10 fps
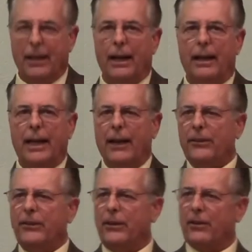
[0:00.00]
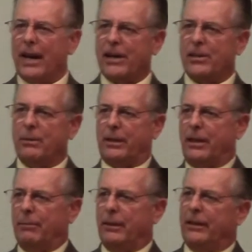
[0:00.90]
And he has this interaction with a
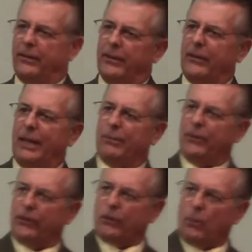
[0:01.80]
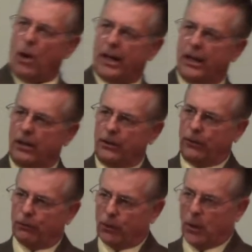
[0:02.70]
couple of these disciples as they're walking on
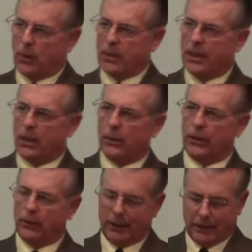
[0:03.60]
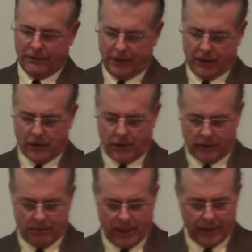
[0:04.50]
this road, going to a little village called
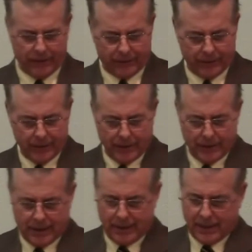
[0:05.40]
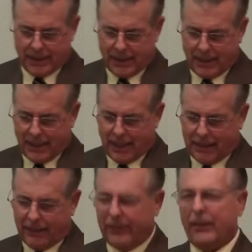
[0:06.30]
Emmaus. And
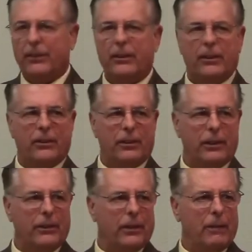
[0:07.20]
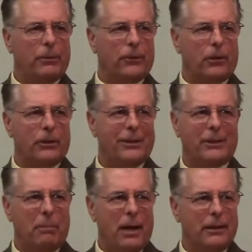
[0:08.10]
he sees these disciples are all
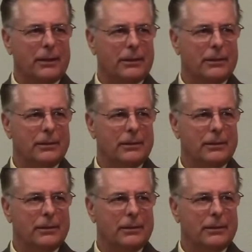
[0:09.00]
despondent.